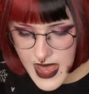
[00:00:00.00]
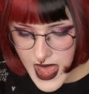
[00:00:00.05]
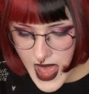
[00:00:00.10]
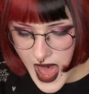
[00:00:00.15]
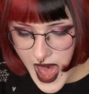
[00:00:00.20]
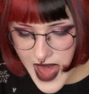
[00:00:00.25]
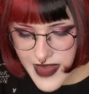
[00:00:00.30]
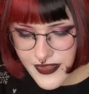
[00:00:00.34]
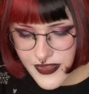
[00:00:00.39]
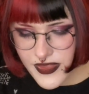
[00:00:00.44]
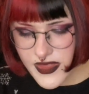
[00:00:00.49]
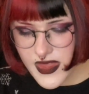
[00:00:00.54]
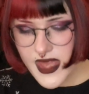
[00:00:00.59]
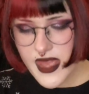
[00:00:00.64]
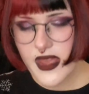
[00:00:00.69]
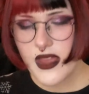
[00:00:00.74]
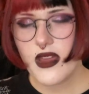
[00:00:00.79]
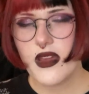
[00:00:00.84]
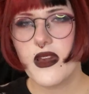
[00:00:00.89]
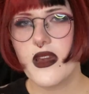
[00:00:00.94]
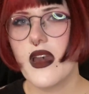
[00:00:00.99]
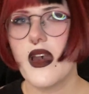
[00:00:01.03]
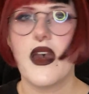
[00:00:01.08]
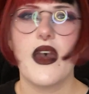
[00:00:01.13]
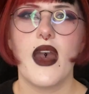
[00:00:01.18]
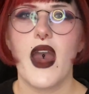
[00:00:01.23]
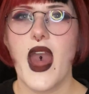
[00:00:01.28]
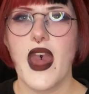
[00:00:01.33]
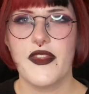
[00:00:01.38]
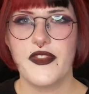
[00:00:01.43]
I think
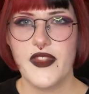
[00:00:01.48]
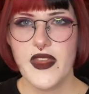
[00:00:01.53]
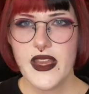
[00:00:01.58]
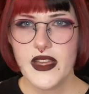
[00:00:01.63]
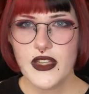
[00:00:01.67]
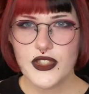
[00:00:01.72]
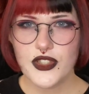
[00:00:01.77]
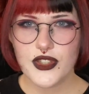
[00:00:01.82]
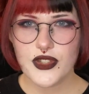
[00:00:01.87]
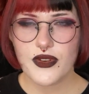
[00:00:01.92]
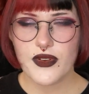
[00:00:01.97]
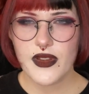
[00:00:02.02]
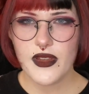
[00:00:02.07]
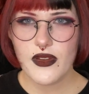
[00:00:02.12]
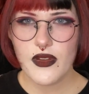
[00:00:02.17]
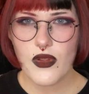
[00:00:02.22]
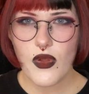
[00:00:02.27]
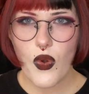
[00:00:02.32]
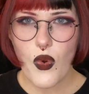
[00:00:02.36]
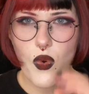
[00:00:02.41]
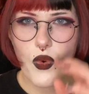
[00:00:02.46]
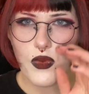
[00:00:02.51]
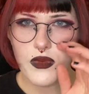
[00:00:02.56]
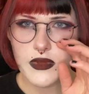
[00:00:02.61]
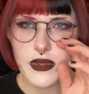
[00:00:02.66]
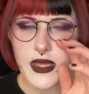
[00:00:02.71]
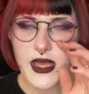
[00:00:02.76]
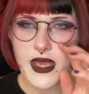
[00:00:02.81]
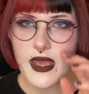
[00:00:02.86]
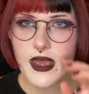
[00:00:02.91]
Juriel
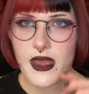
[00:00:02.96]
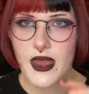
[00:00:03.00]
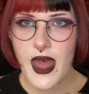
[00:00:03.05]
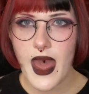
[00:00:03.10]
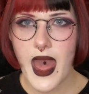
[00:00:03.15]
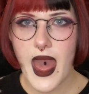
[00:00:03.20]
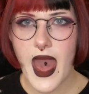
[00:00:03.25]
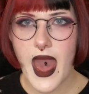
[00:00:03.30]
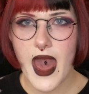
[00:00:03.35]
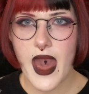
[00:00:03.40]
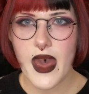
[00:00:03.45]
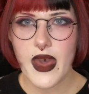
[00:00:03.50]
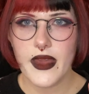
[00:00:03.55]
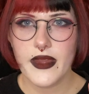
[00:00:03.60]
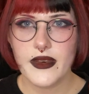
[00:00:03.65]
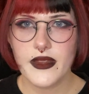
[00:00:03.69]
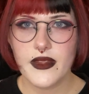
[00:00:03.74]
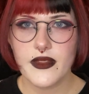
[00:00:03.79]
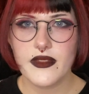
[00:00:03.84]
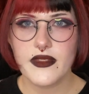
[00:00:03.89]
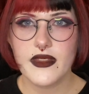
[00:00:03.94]
only had